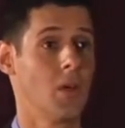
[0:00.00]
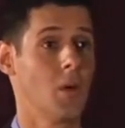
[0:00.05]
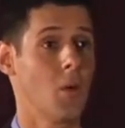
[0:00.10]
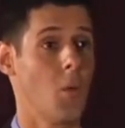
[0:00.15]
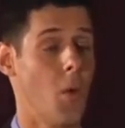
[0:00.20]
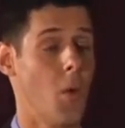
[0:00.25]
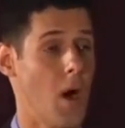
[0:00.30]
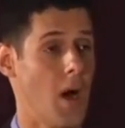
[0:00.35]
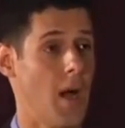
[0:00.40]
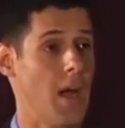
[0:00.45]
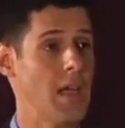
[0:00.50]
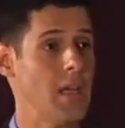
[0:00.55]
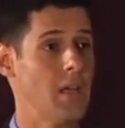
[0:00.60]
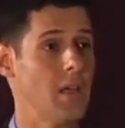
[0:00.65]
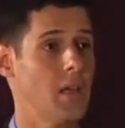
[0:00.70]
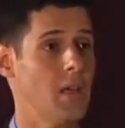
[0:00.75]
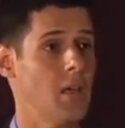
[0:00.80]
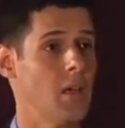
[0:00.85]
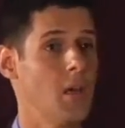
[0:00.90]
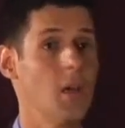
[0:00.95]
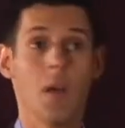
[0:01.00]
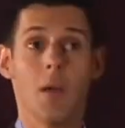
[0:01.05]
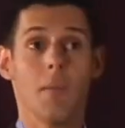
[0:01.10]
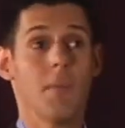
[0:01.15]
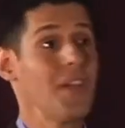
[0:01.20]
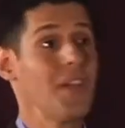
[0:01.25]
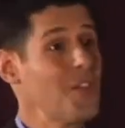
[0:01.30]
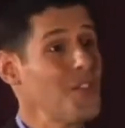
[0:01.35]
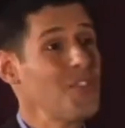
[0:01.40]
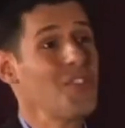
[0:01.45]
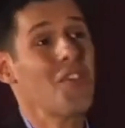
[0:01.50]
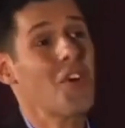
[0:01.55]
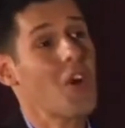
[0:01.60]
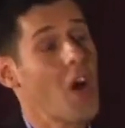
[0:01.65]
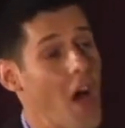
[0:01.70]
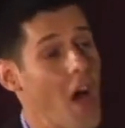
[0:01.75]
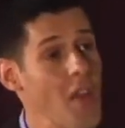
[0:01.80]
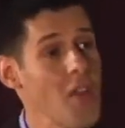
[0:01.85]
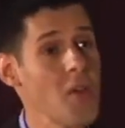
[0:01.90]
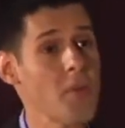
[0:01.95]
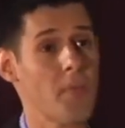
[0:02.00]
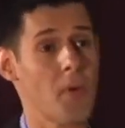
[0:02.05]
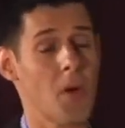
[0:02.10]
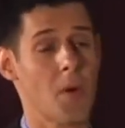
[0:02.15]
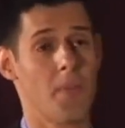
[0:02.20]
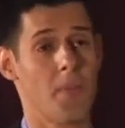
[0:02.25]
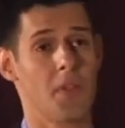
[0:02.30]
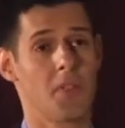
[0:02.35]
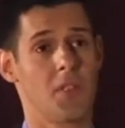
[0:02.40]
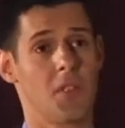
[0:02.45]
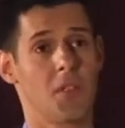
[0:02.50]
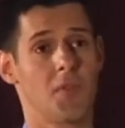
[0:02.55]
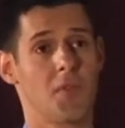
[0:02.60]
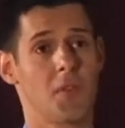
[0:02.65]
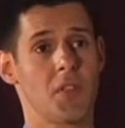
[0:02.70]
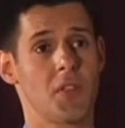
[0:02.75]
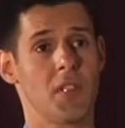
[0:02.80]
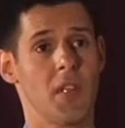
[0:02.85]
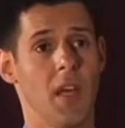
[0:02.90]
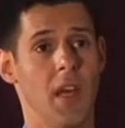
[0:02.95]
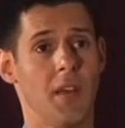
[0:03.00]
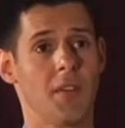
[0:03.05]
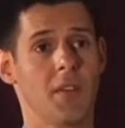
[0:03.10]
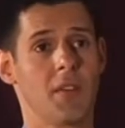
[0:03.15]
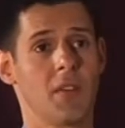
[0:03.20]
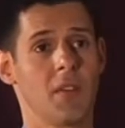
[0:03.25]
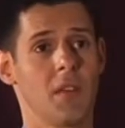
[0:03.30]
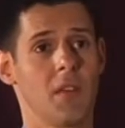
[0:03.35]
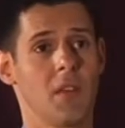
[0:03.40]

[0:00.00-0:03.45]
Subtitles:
Why? Because there are other purposes for sex.